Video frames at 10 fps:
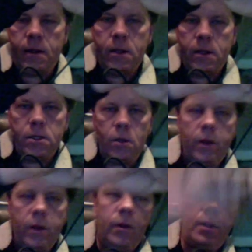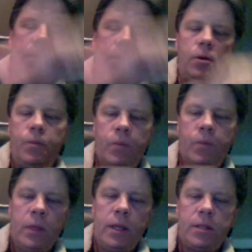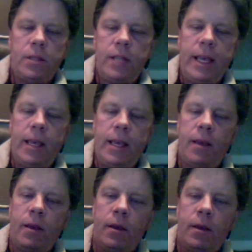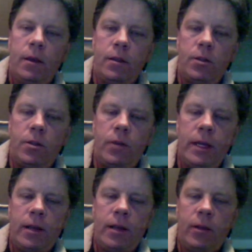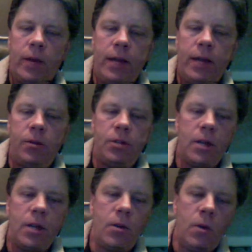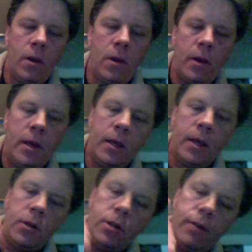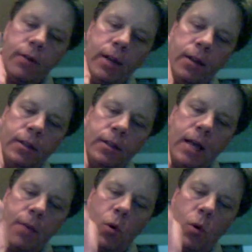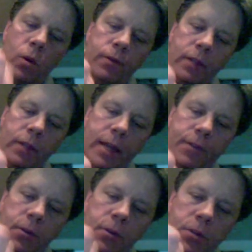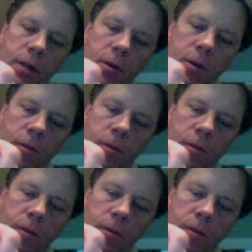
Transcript: So what you want to do is take the string on the right nunchaku, shove it down the top hole of the left nunchaku.